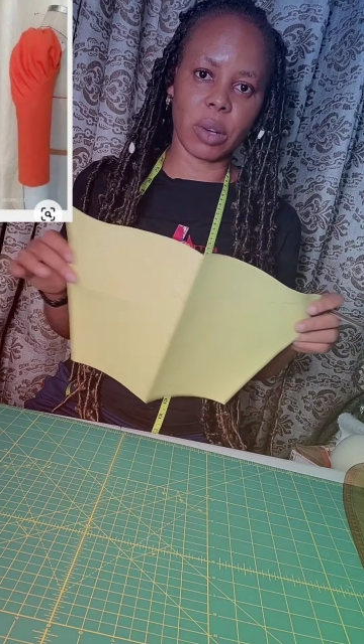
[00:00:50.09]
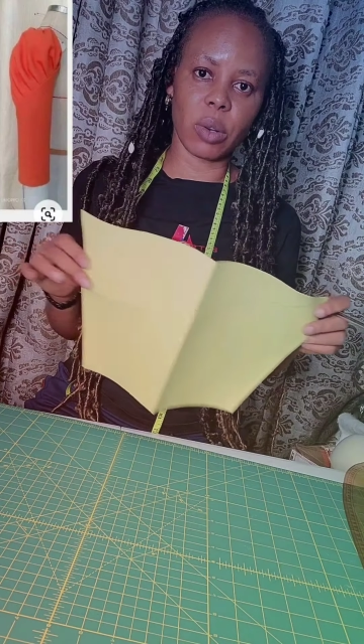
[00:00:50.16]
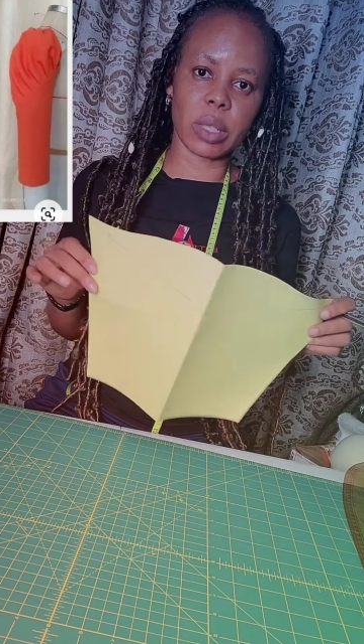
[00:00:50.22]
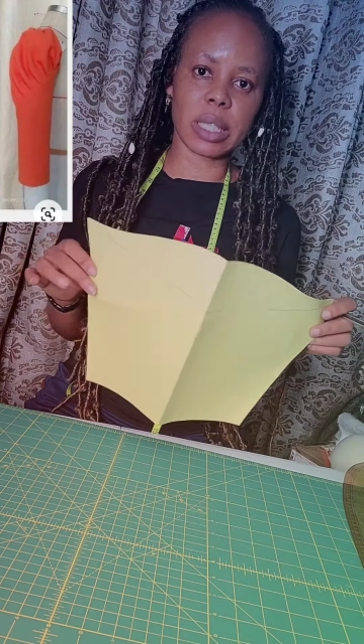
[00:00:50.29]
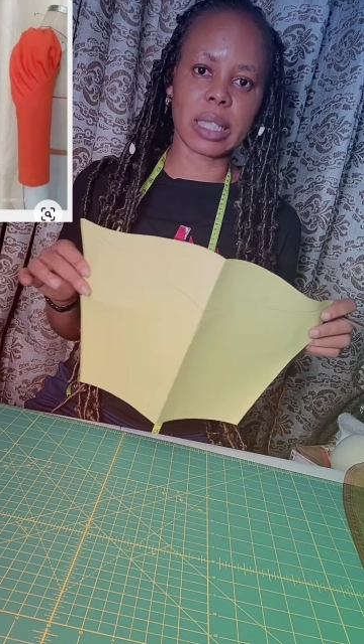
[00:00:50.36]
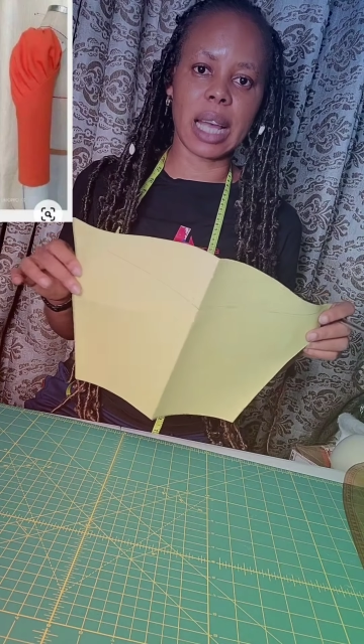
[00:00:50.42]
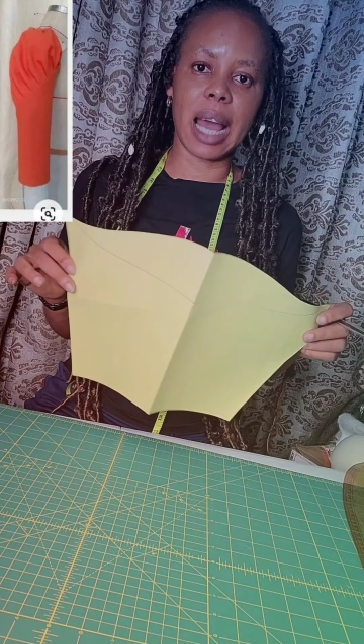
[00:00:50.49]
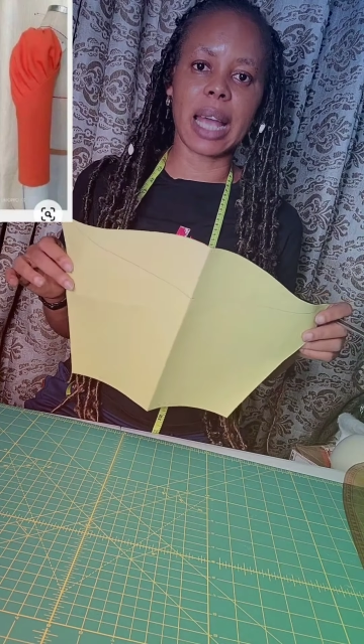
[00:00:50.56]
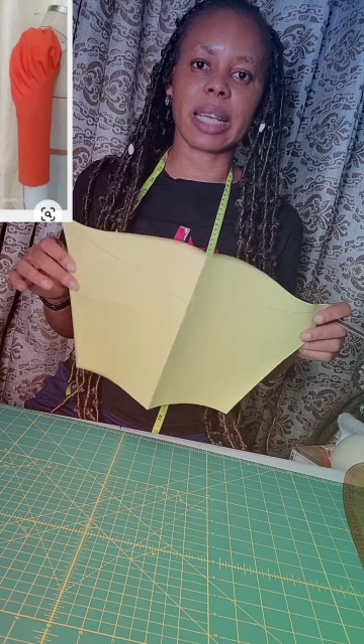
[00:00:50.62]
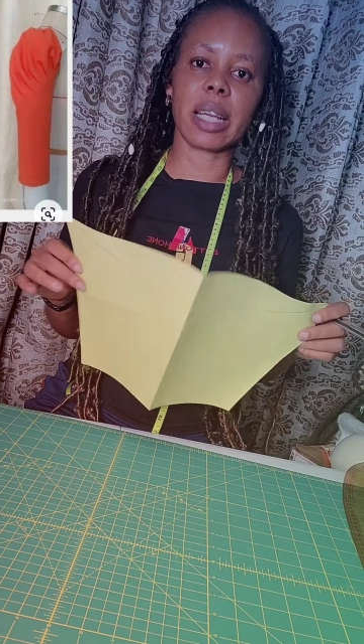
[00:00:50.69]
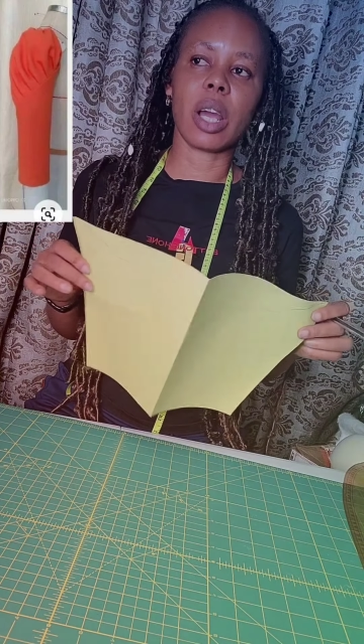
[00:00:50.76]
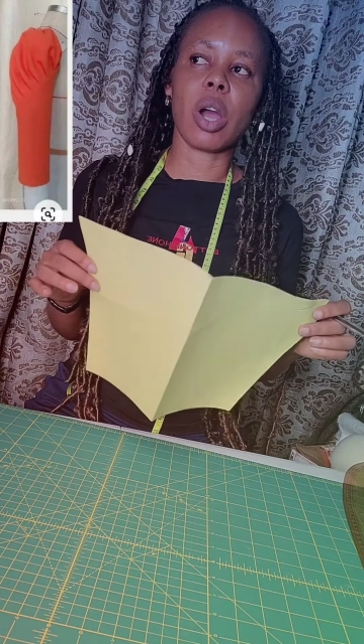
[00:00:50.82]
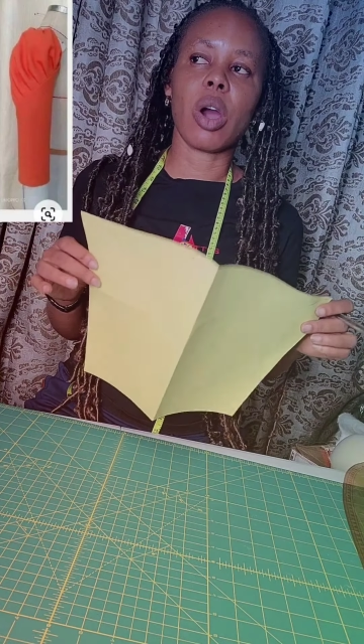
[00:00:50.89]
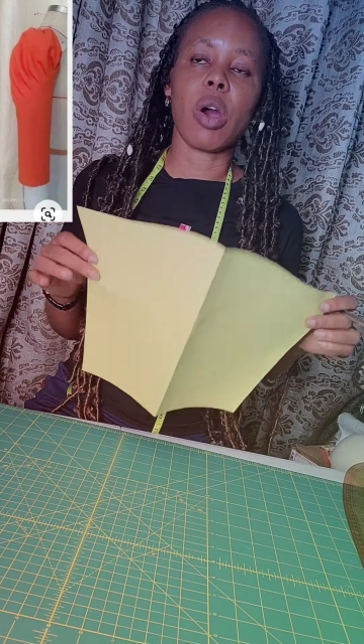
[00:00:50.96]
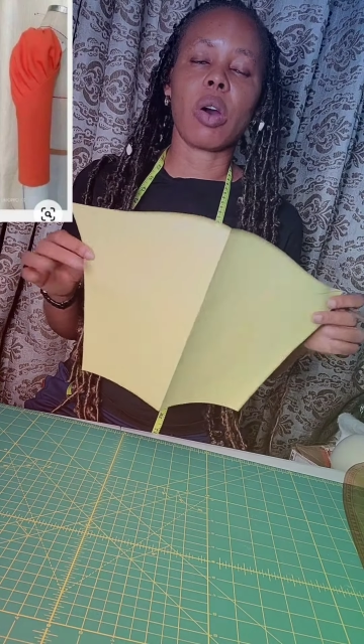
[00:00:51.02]

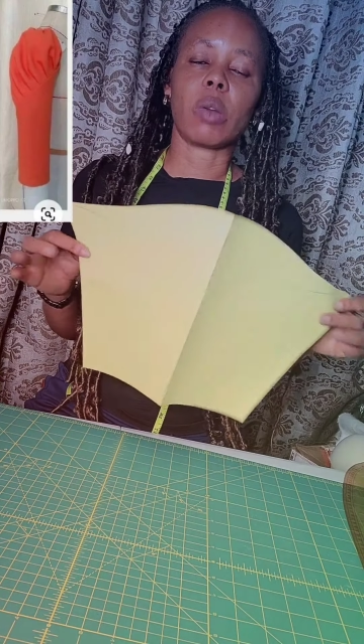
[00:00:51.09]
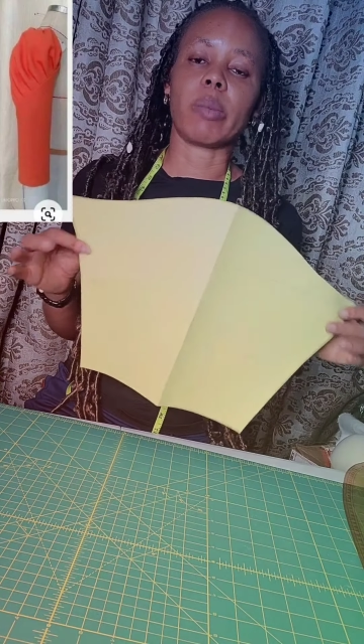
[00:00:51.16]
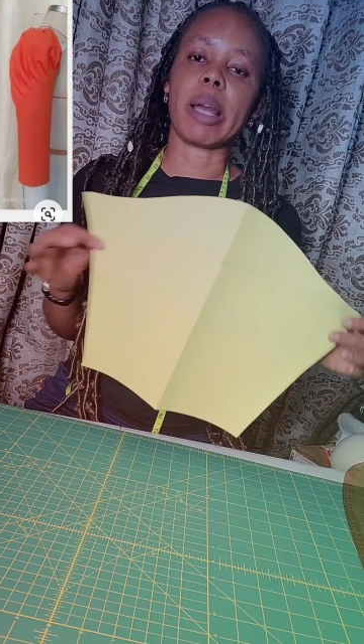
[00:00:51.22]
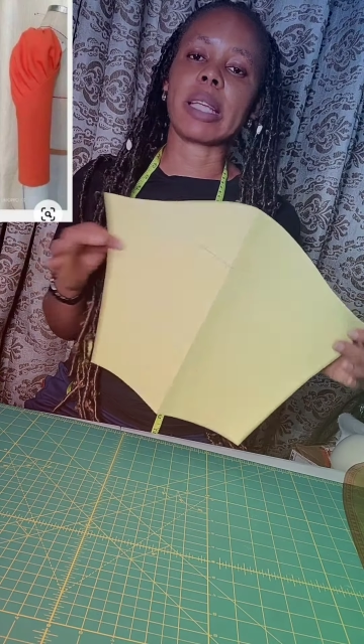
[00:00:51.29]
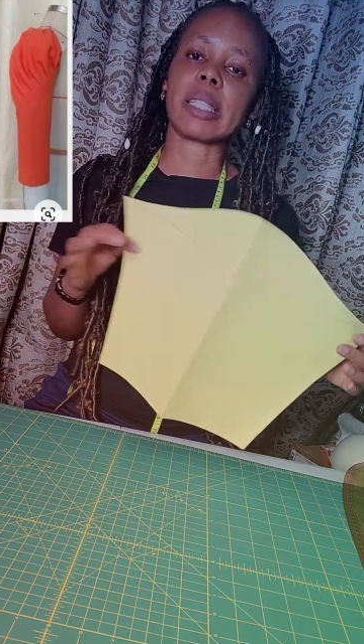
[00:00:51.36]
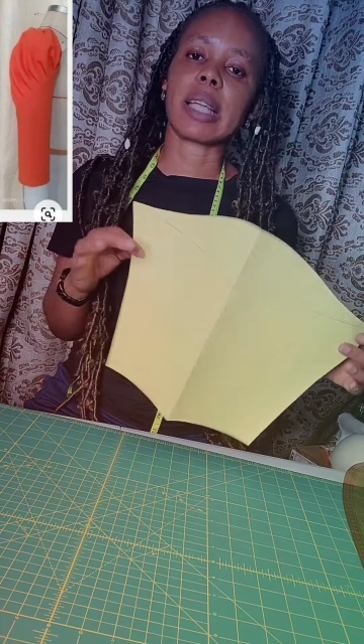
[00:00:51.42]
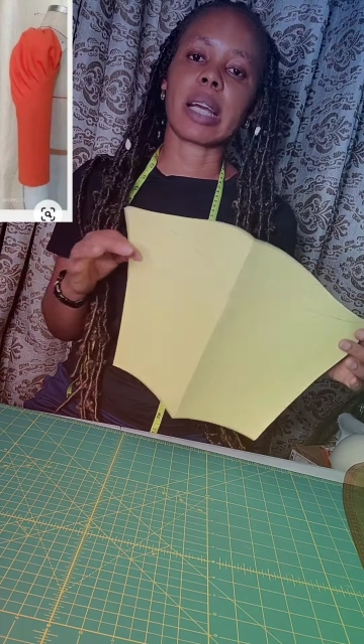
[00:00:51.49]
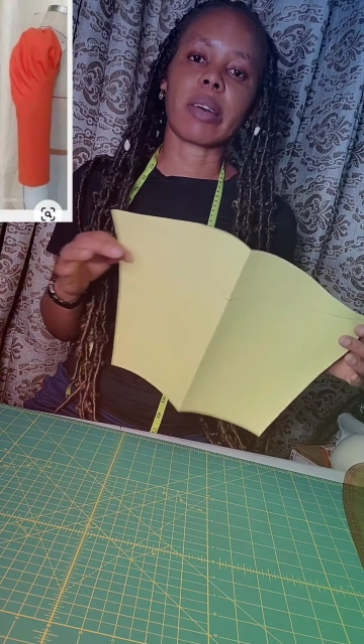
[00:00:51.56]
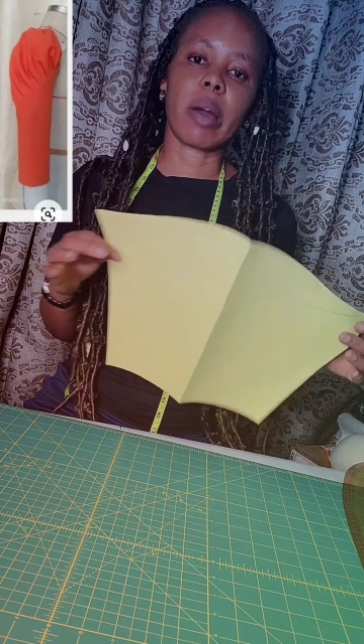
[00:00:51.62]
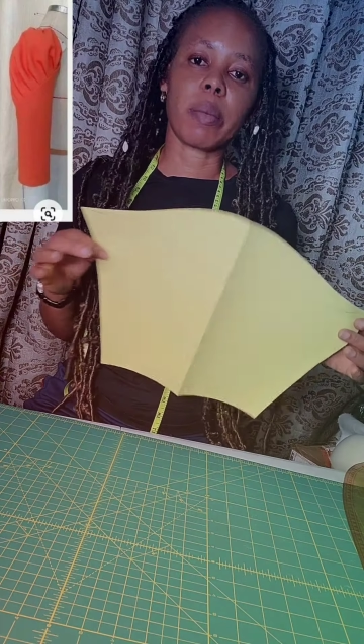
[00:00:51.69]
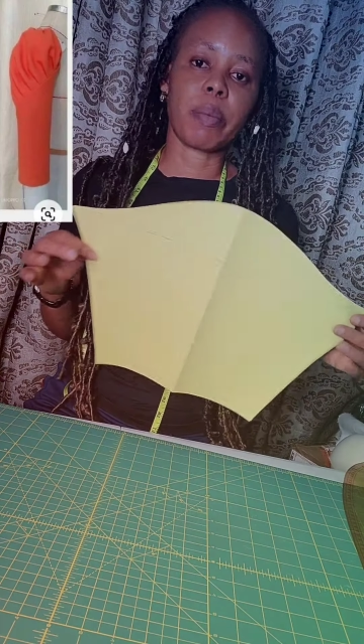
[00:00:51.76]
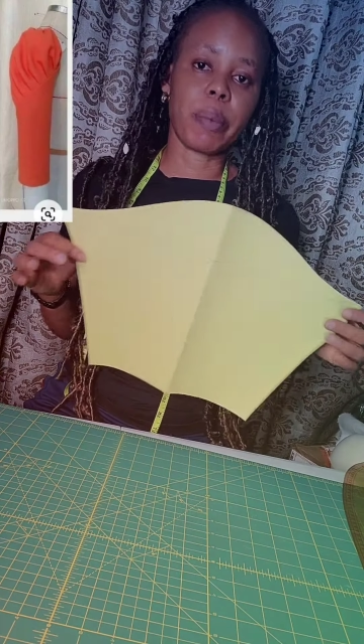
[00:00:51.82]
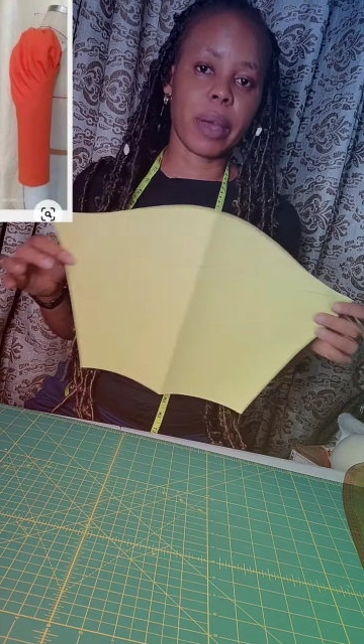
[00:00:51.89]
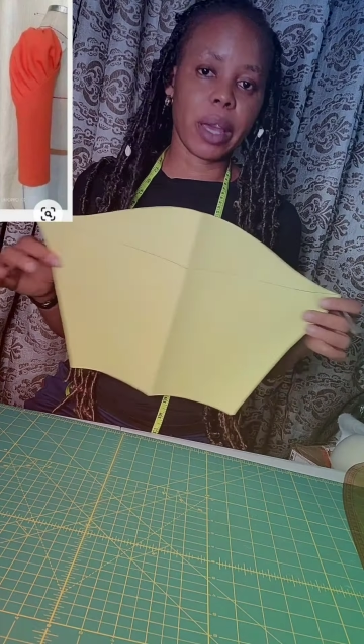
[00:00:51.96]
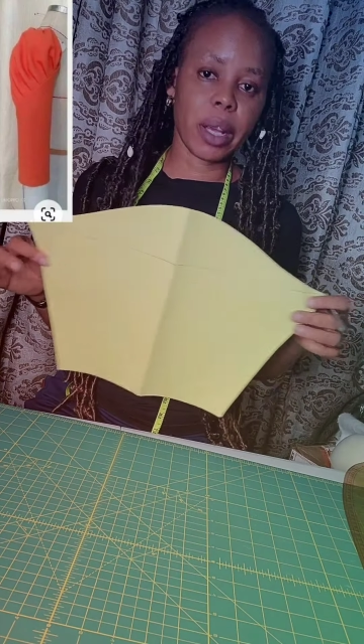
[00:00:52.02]
alongside on my
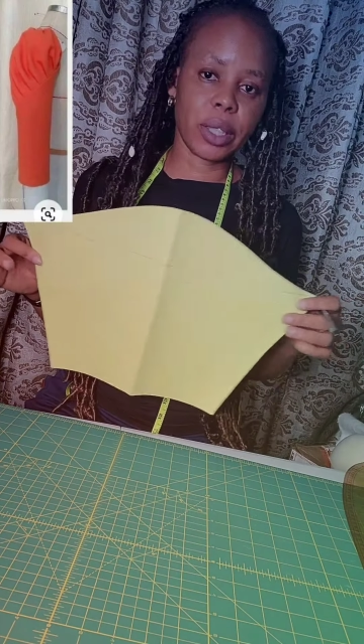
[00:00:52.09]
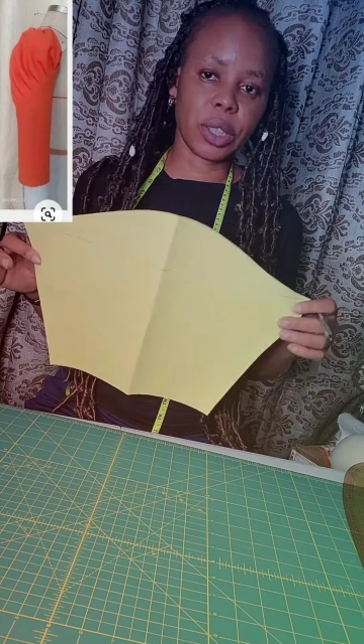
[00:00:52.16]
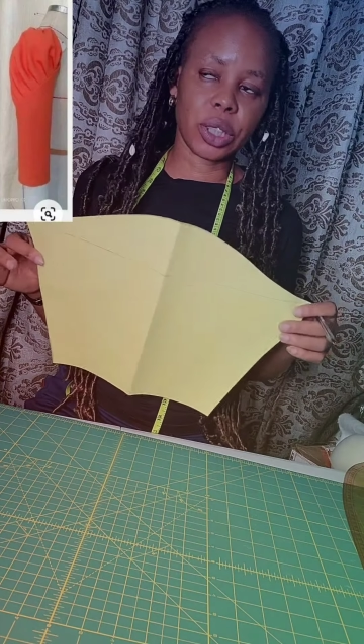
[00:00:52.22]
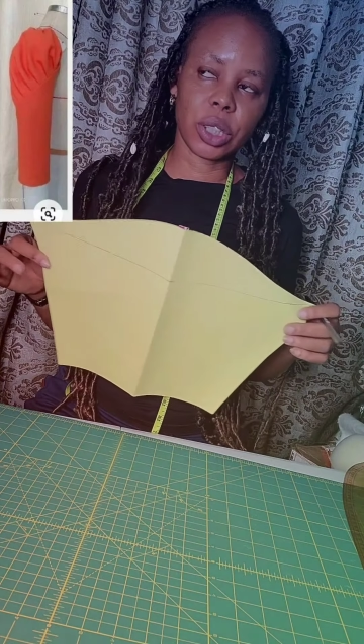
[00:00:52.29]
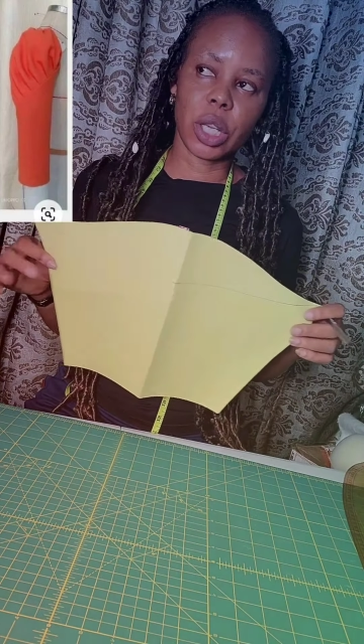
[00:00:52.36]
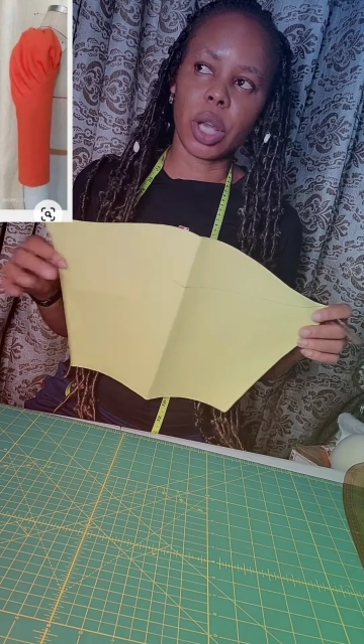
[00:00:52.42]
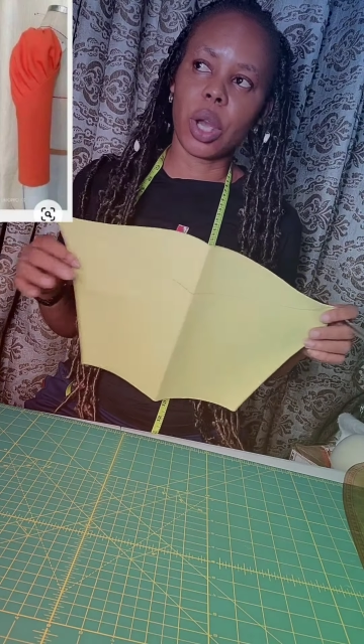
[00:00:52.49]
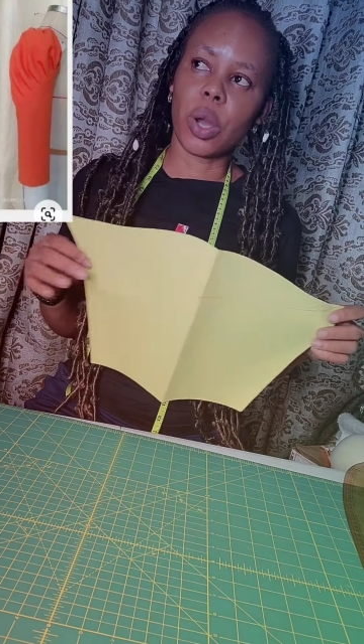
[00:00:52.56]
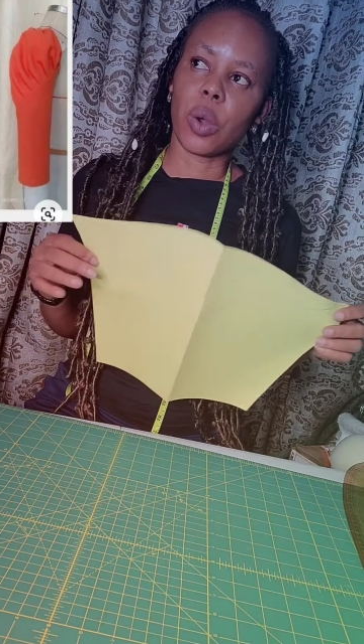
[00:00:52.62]
Instagram page,